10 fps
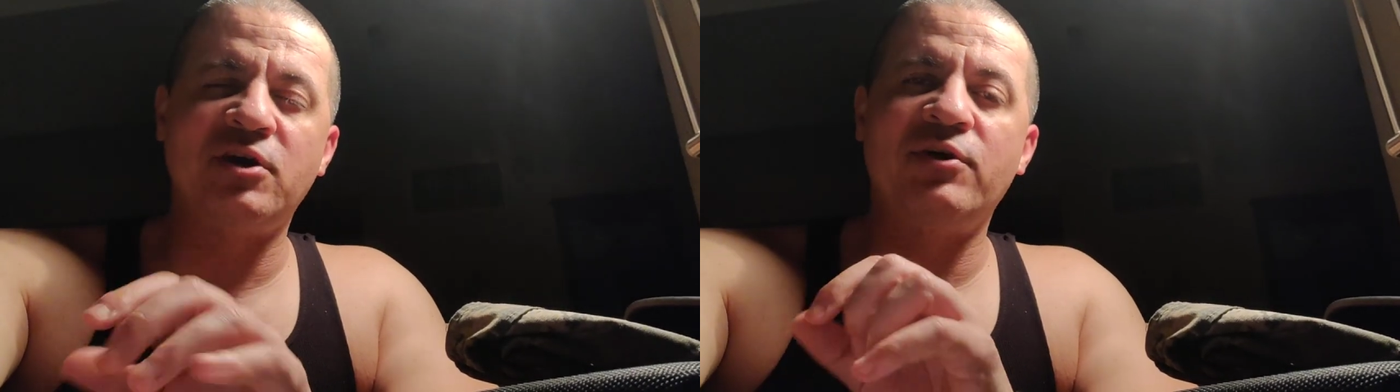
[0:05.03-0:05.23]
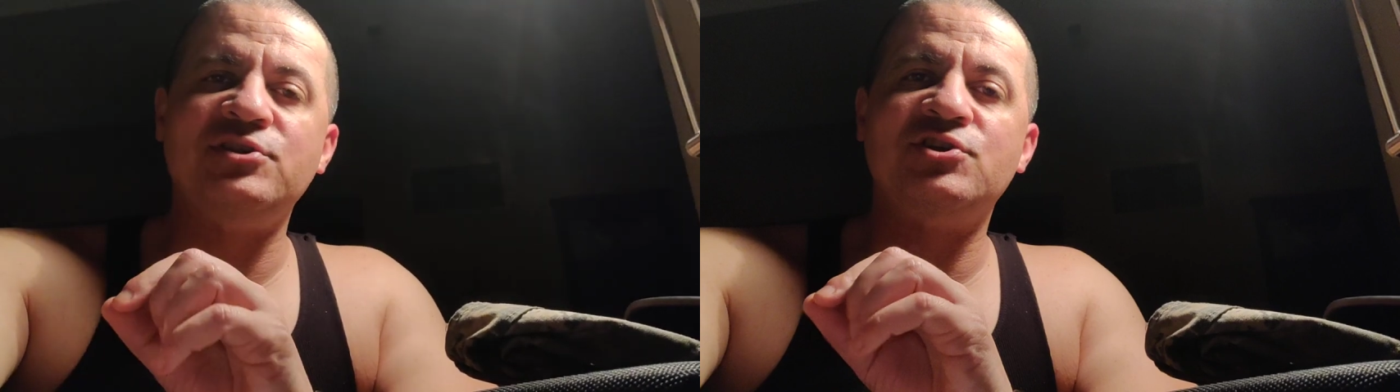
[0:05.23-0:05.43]

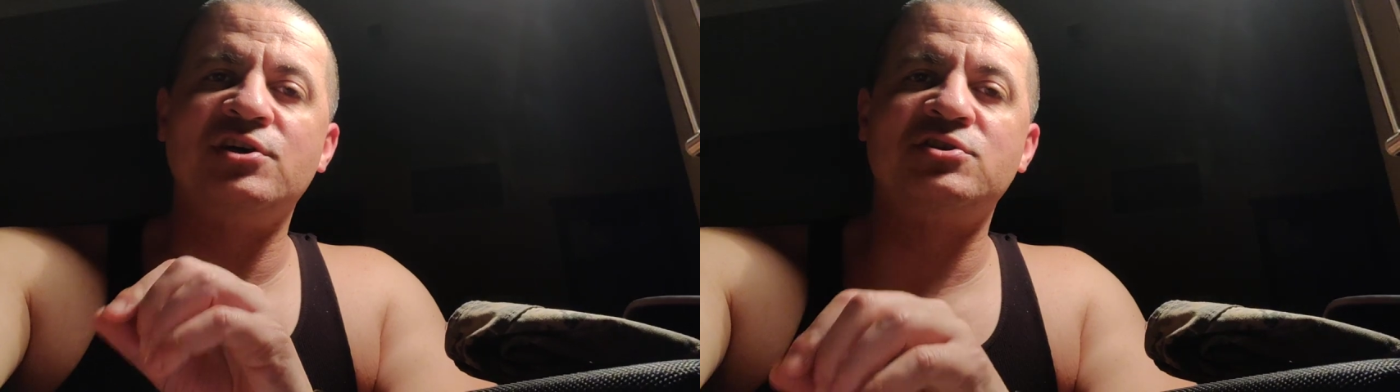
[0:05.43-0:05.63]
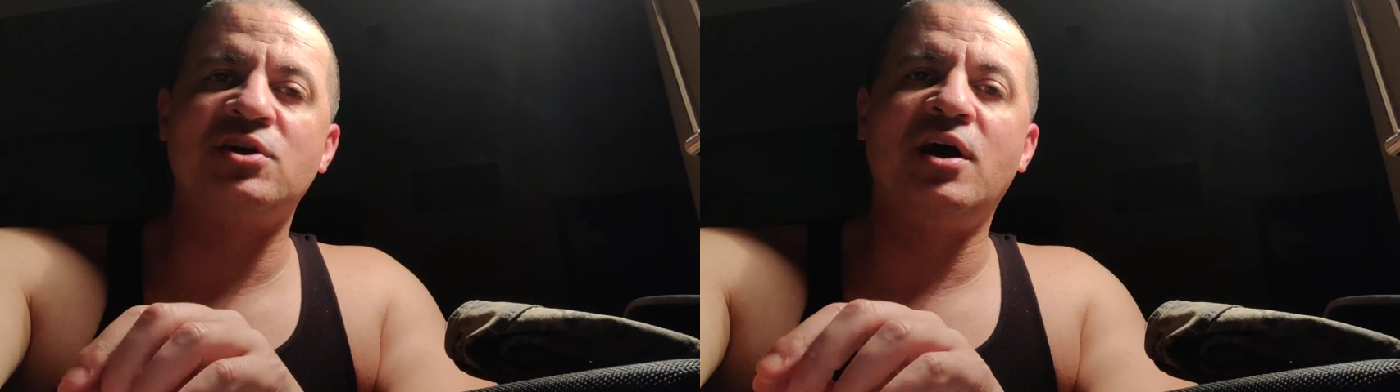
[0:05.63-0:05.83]
Now I
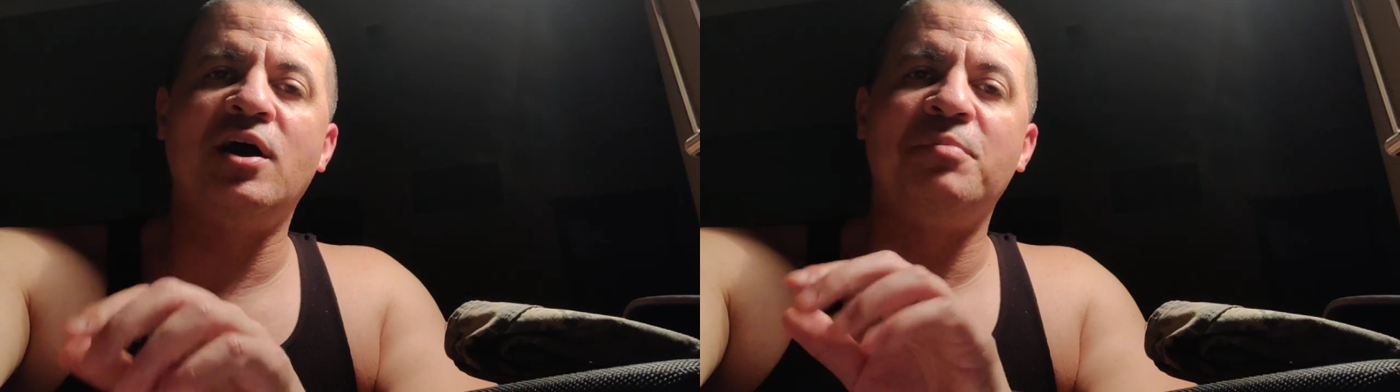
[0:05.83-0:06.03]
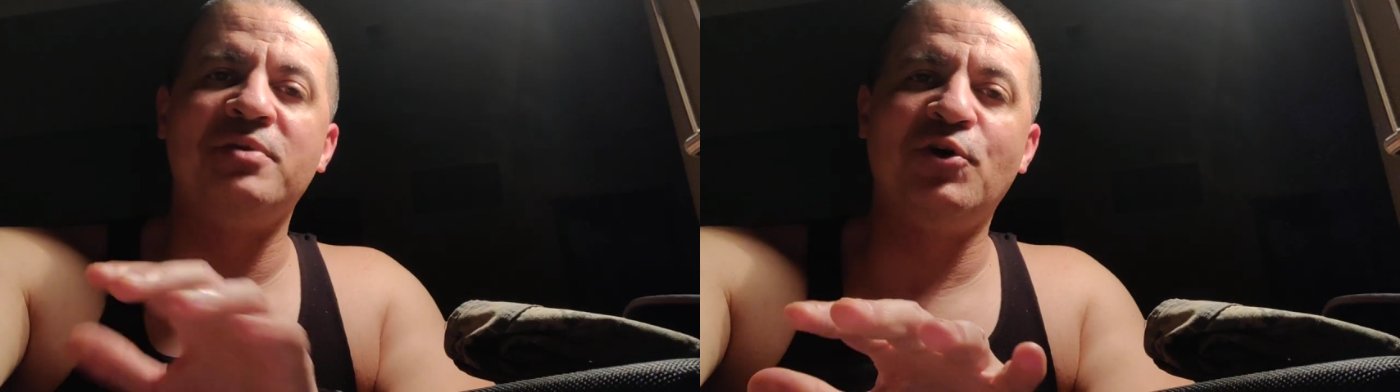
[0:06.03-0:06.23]
just
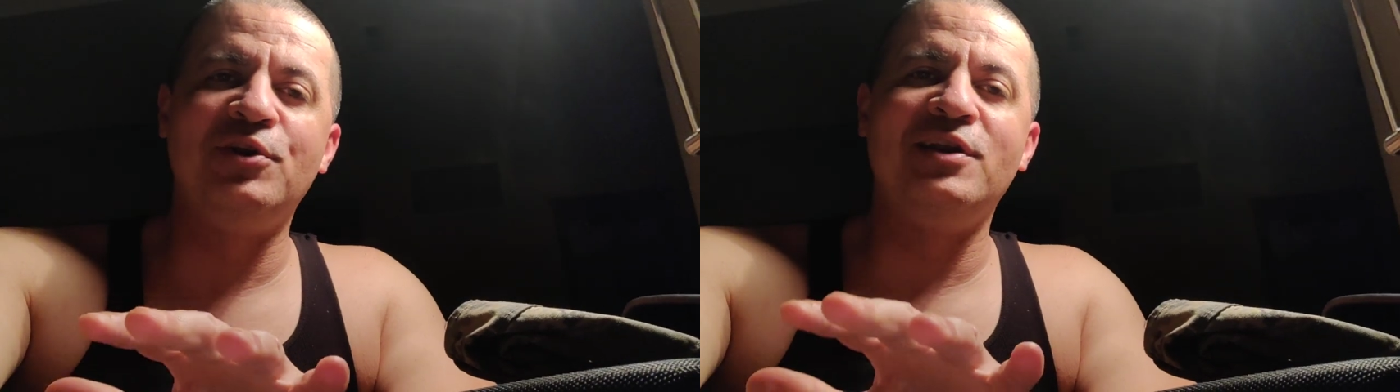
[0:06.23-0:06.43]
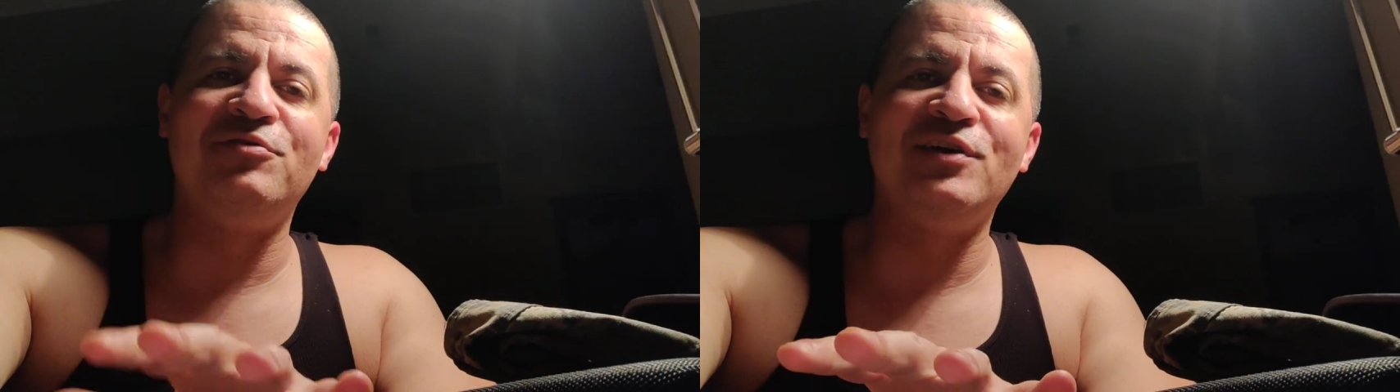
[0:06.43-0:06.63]

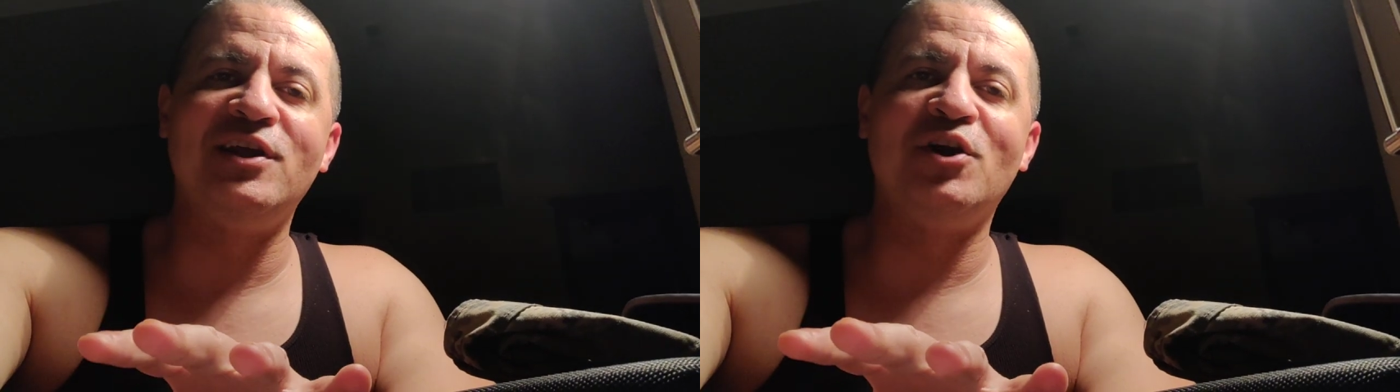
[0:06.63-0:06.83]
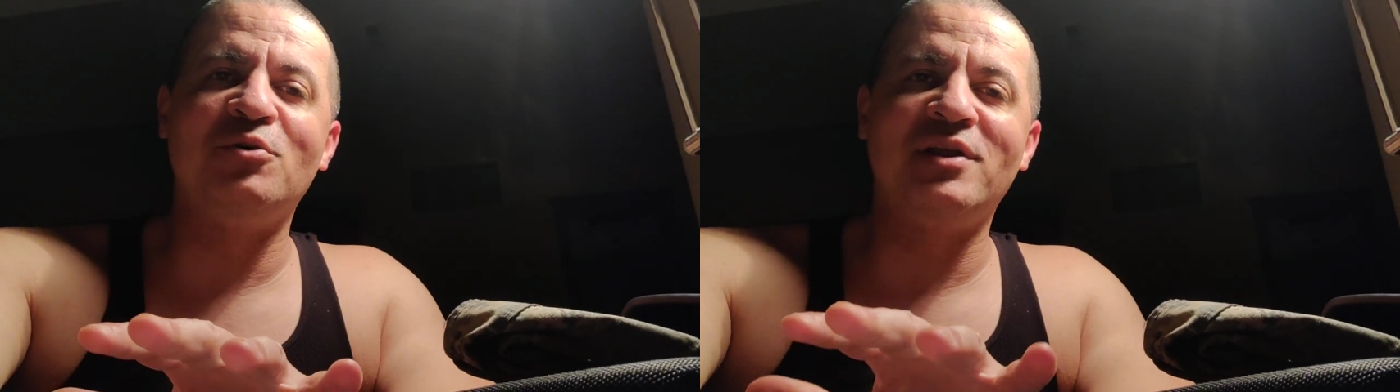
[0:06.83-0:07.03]
uploaded a
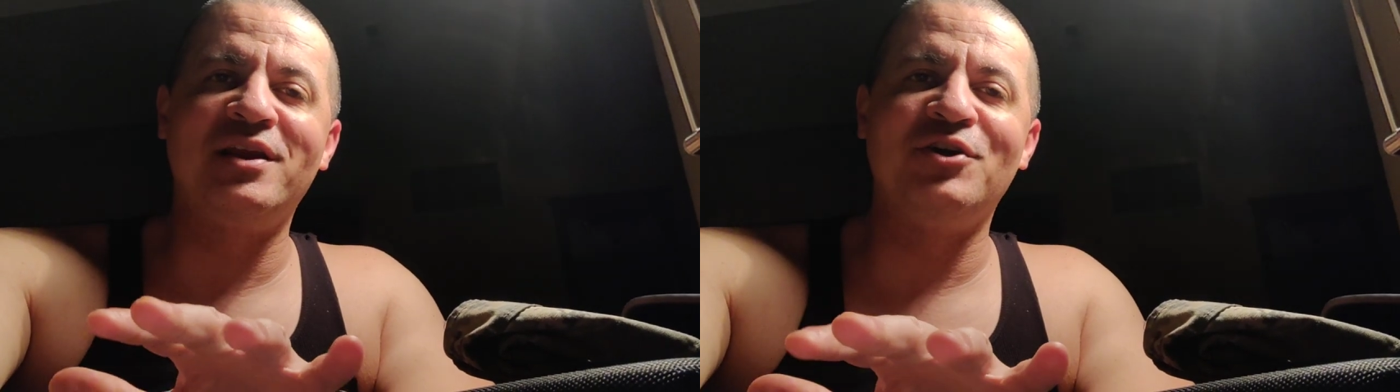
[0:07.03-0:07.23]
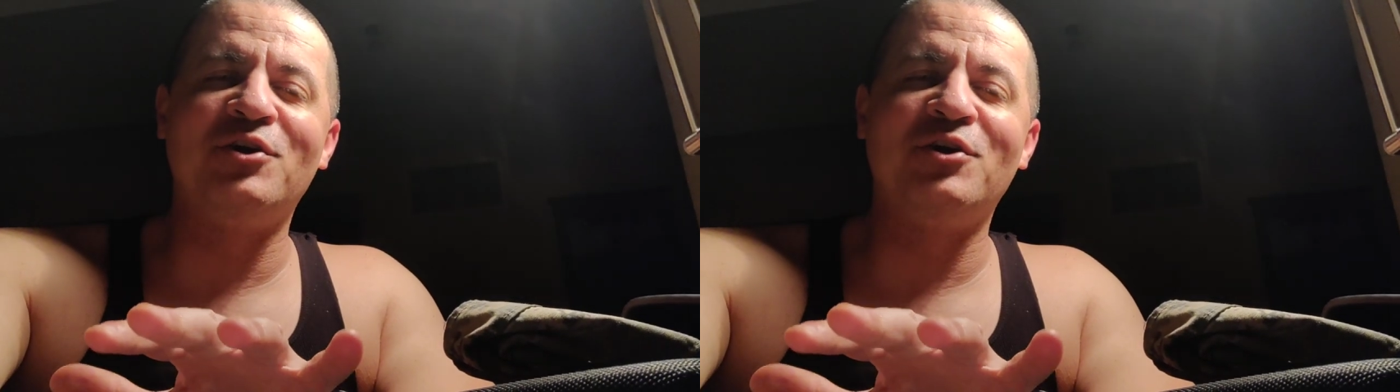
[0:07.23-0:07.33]
video letting